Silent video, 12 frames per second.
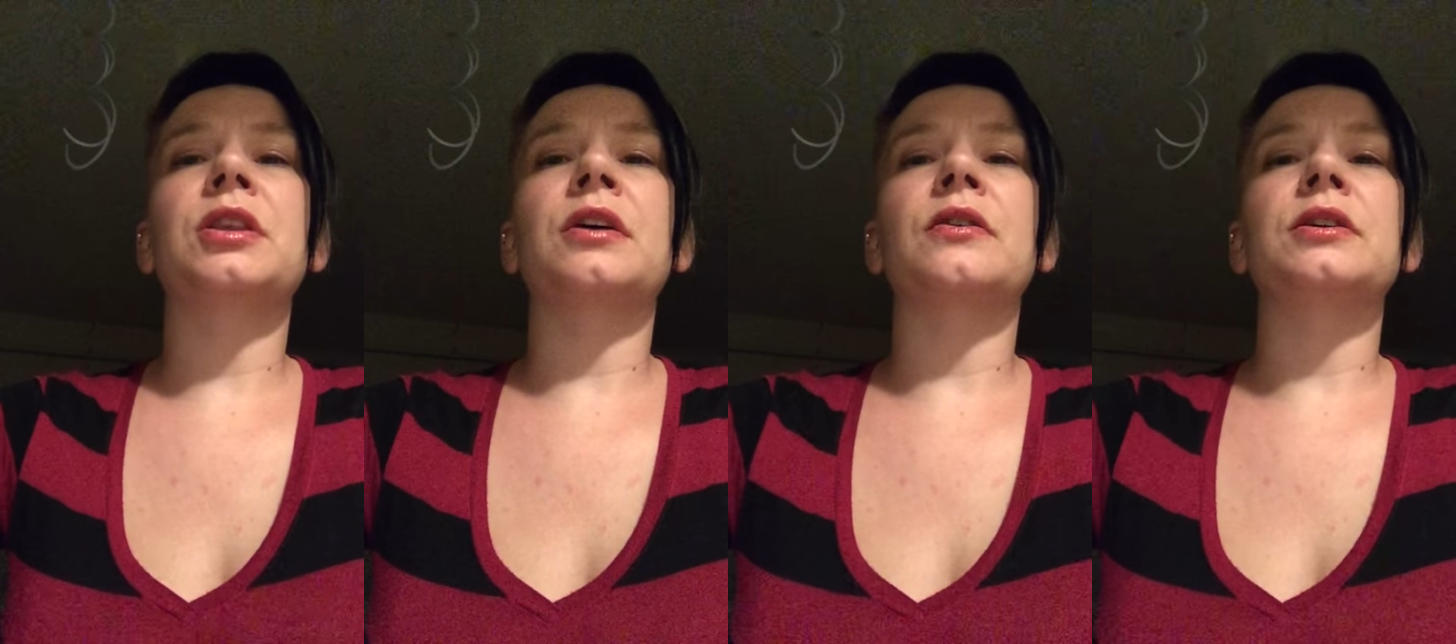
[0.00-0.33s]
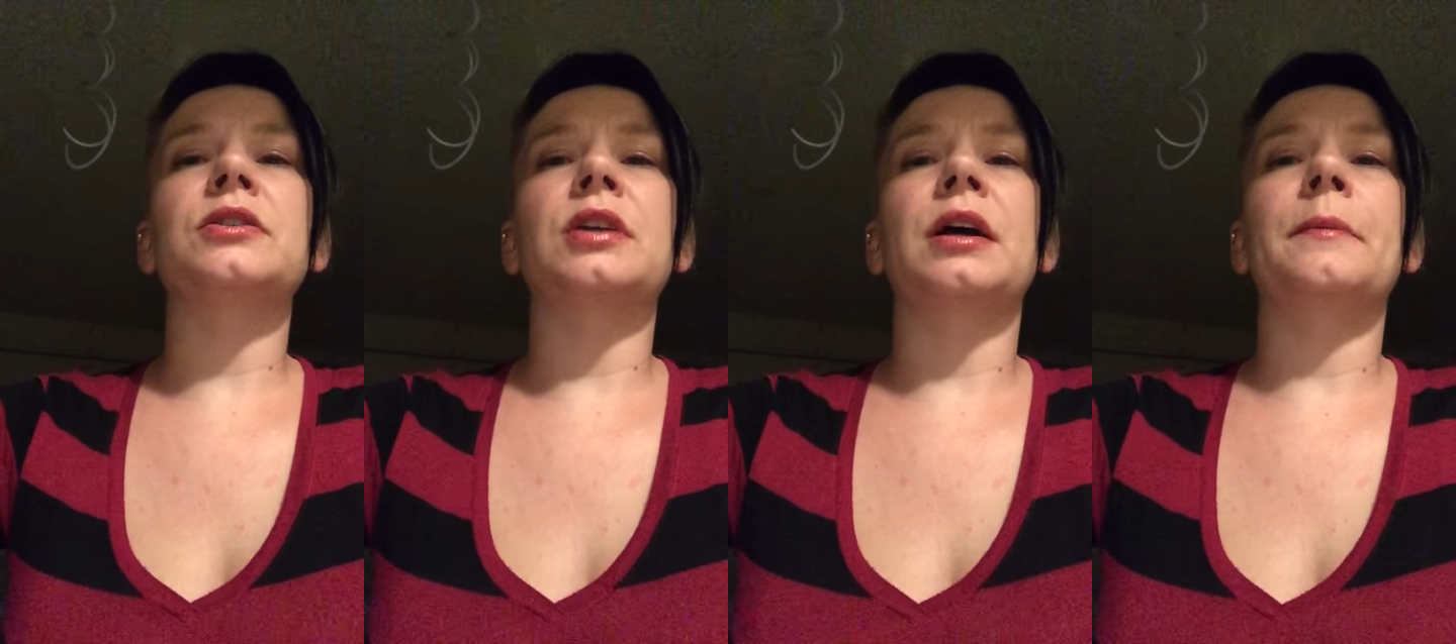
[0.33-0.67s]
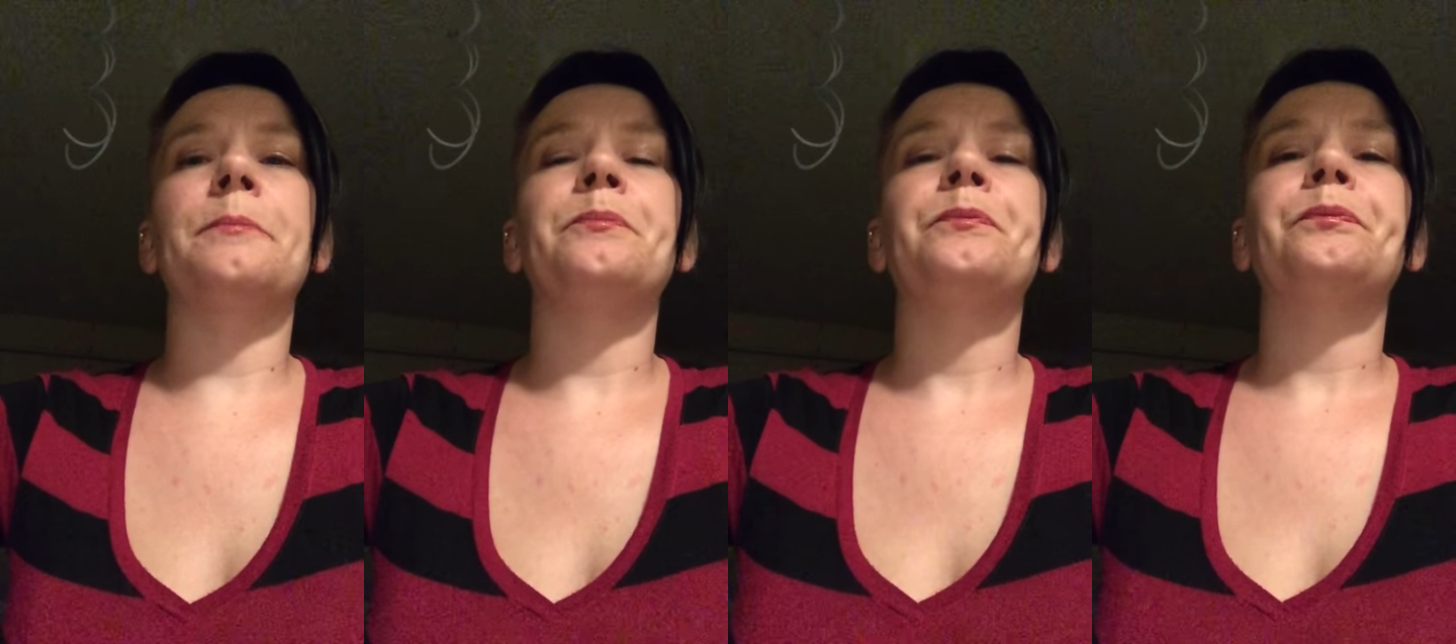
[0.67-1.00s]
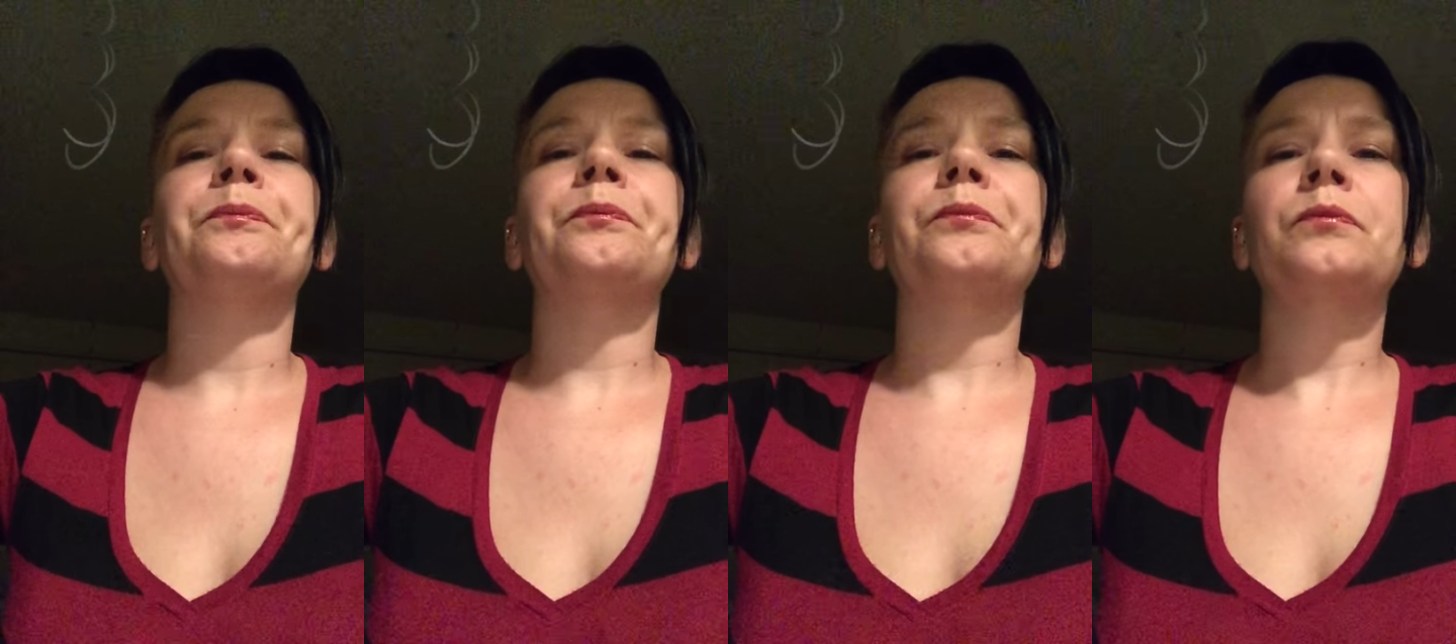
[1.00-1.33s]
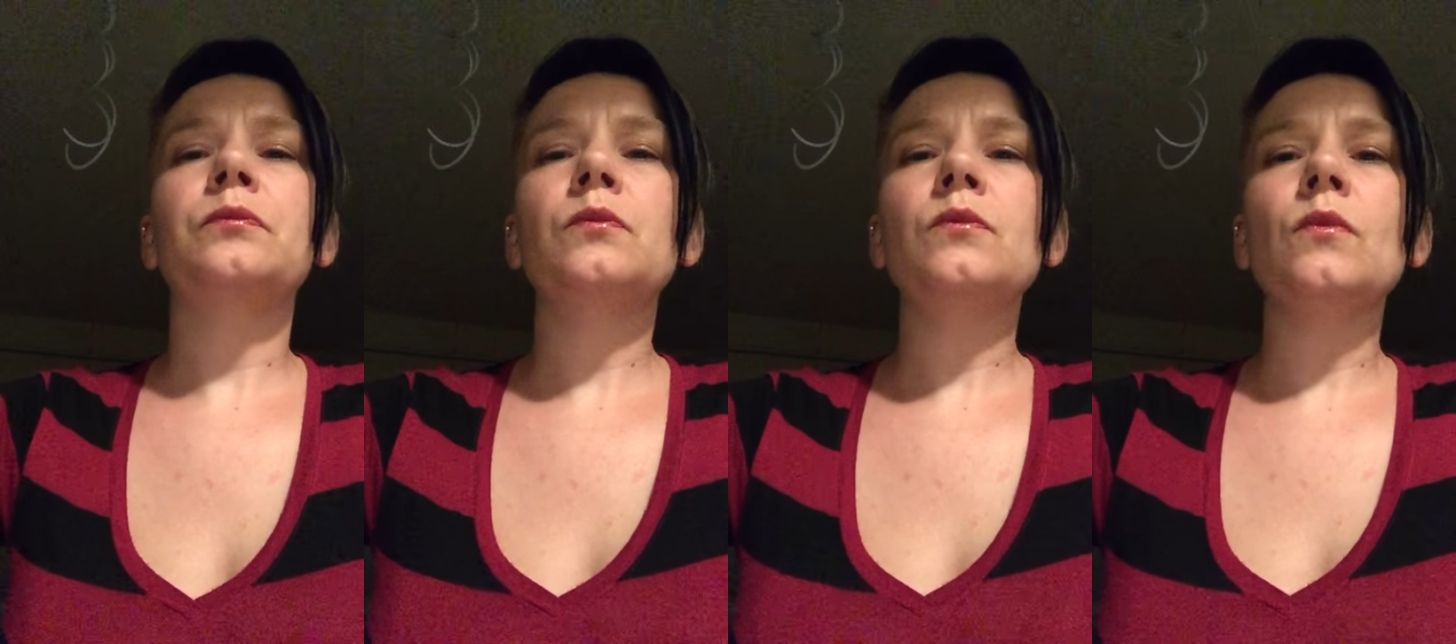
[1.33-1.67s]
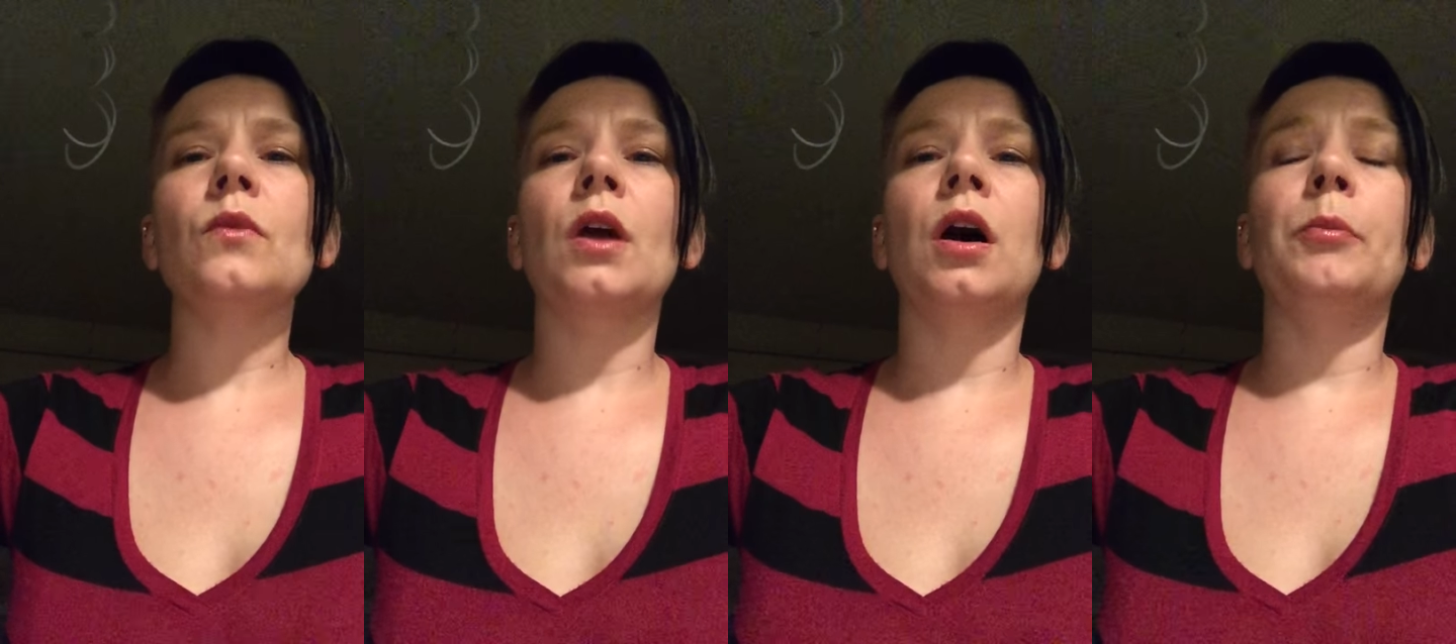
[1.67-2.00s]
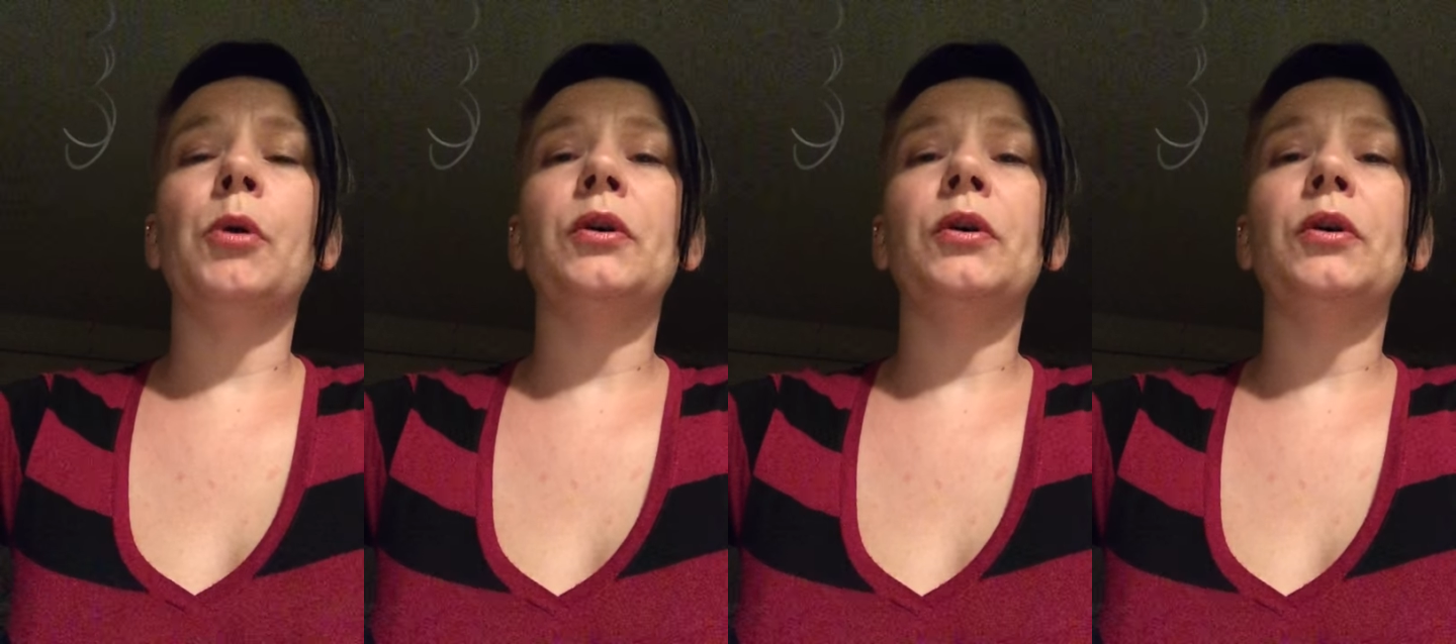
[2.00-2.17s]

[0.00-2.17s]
There is um, a